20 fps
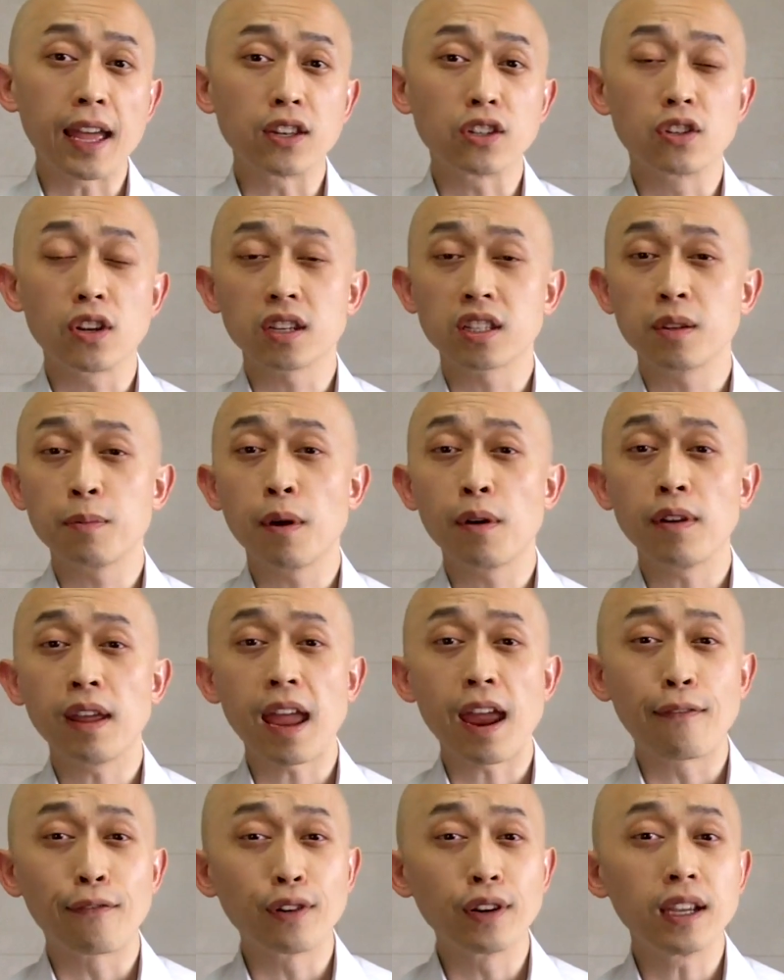and just
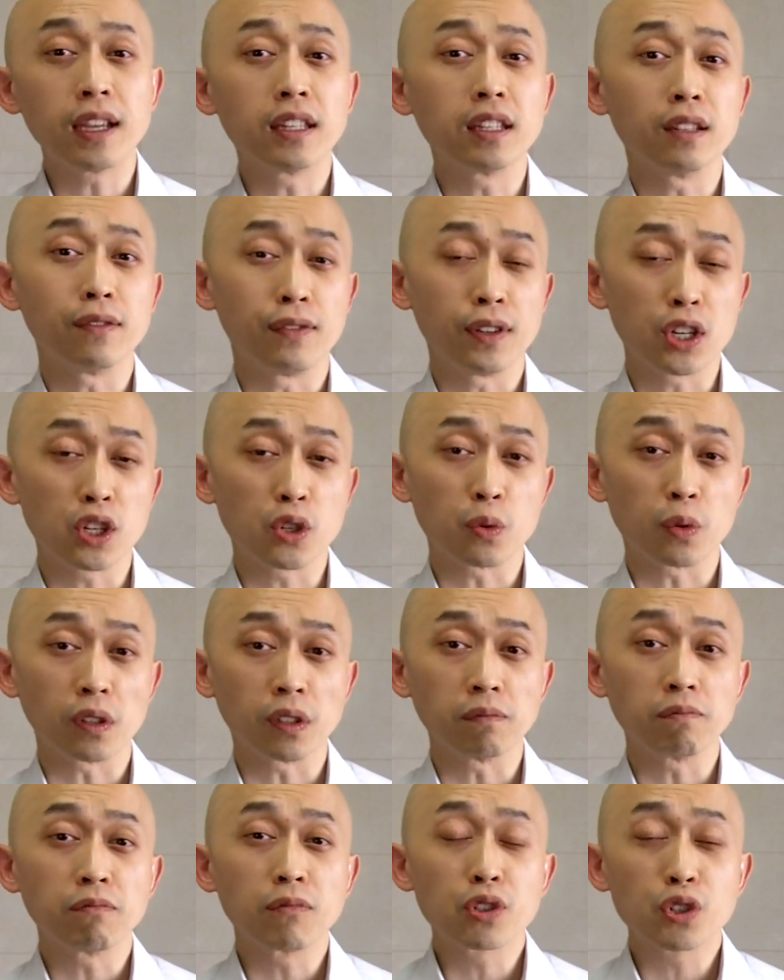about every
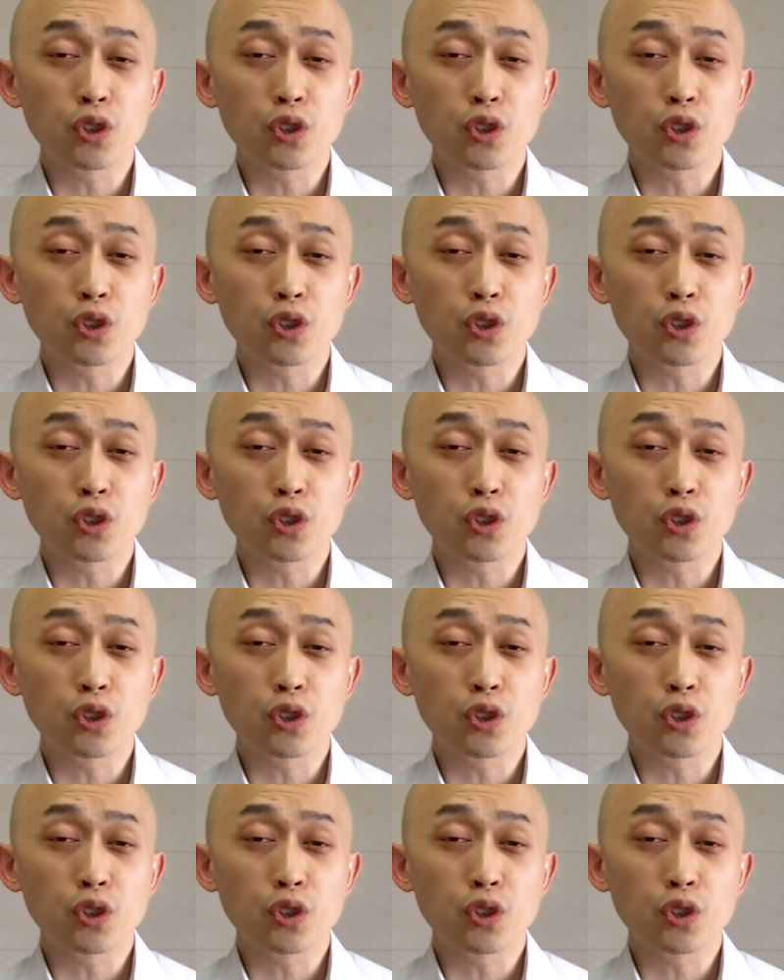individual